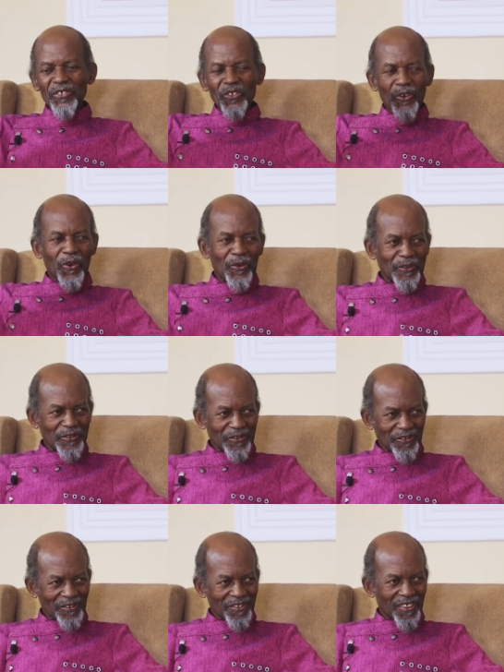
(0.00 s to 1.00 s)
known
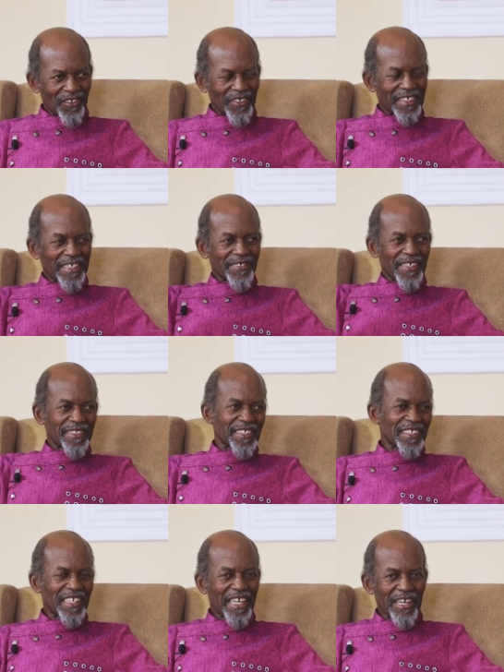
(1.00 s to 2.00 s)
on a
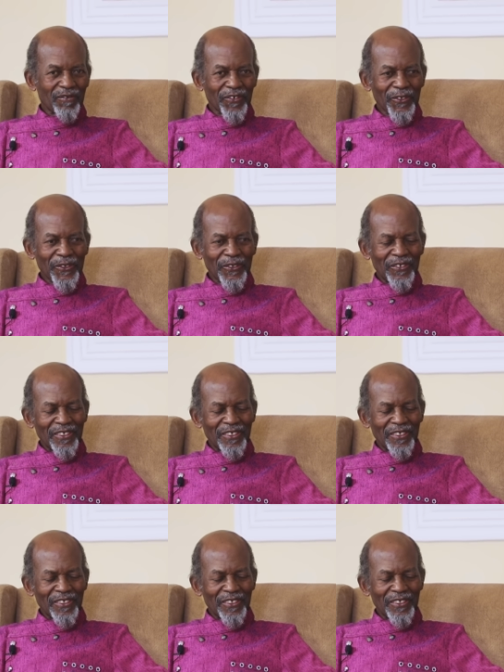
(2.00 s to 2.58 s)
certain level.